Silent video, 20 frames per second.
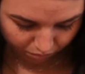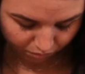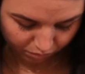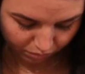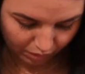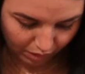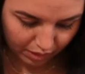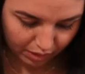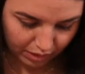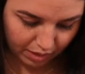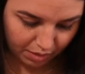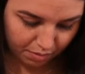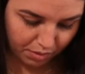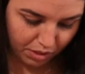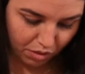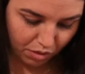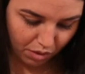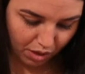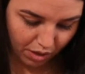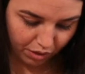Let me know
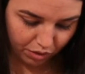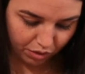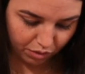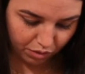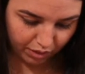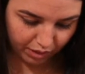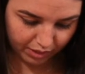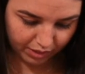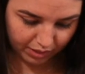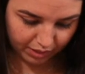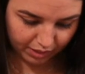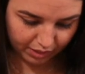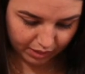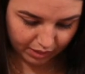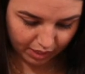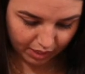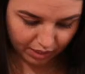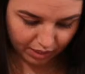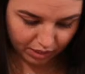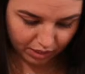how you guys decide
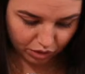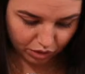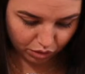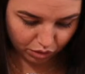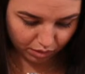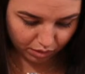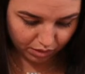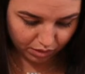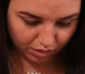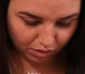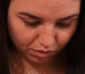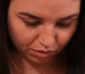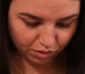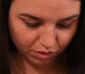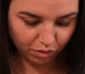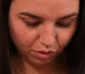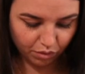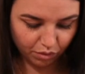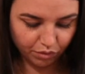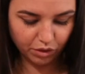to do this also,
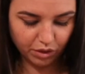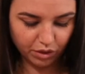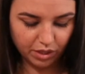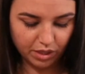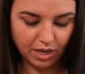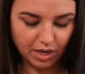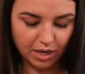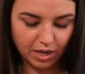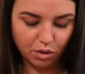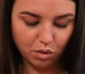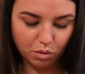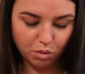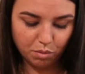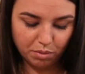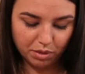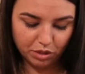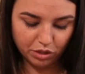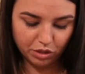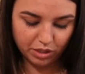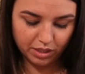if you're gonna kind of hole punch
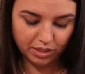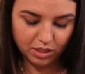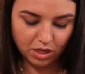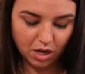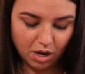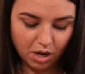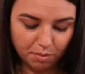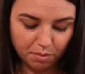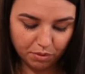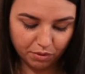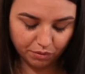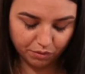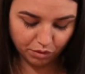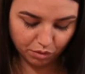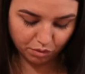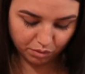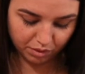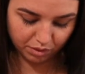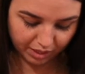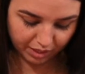at the top or if you
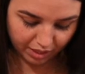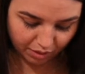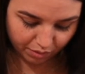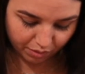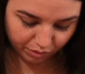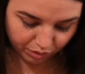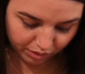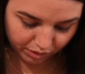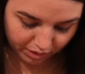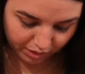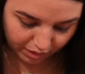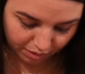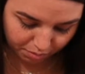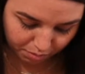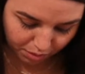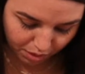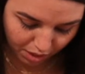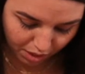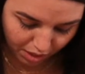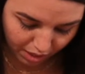like how it looks at the
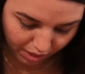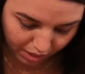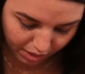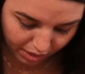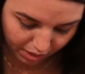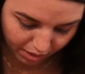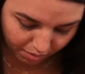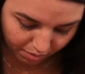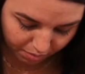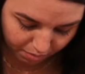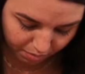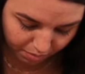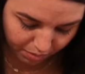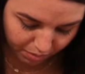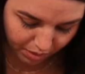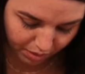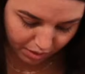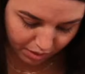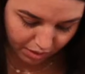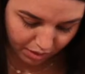bottom.
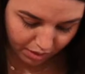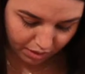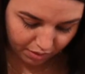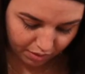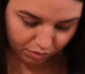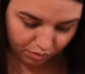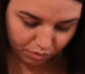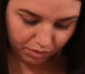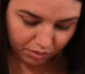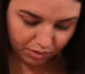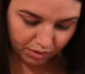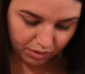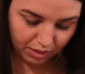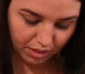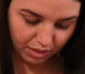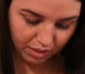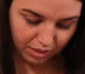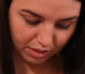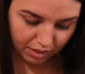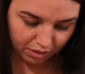Everyone's like a
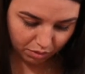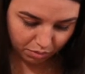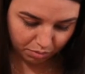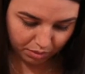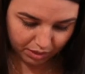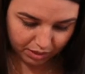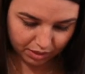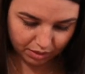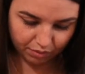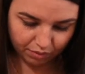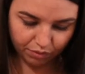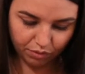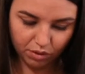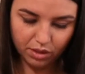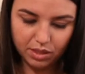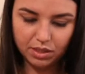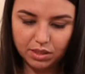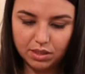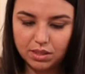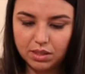little bit
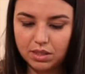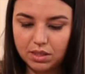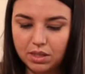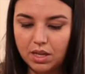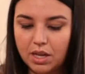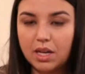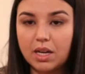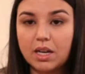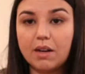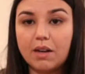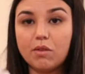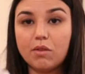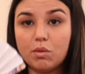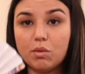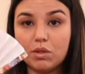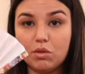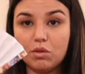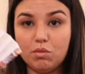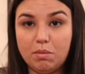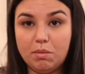different. Everyone's
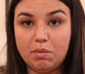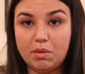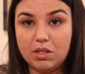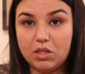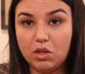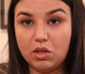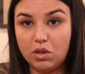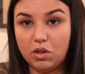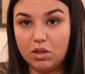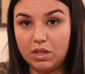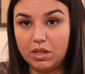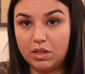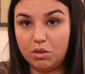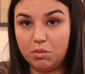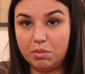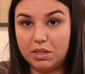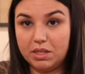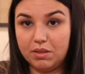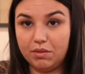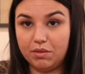ribbons are a little bit
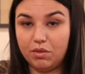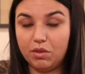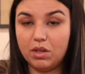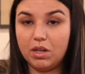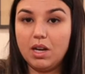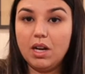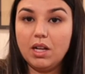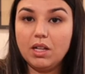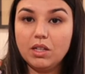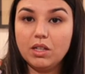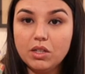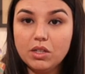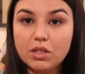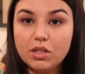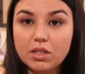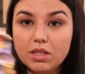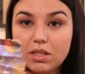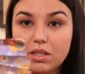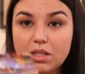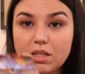different
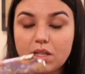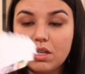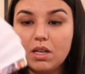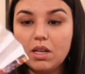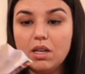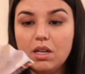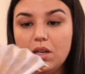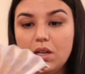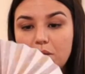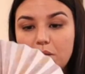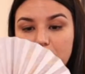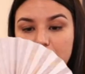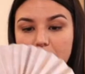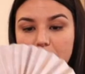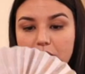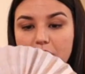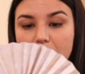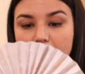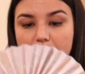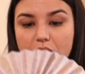colors. But
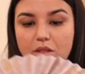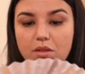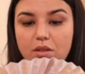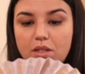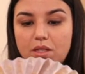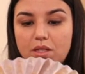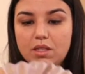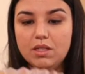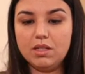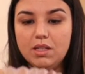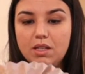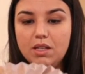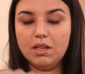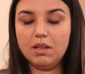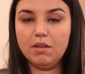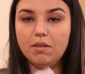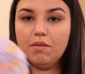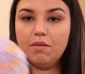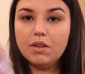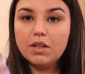yeah, so this is the
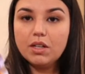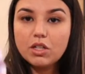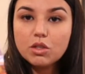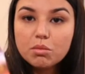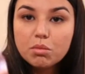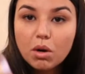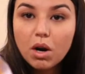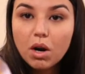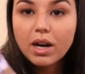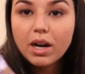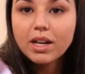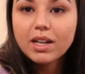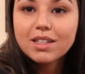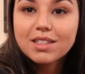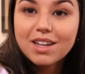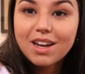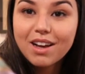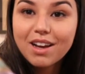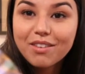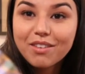finished product
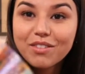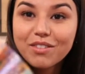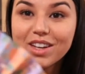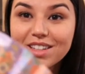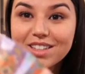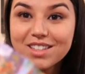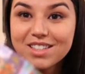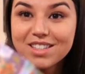of it.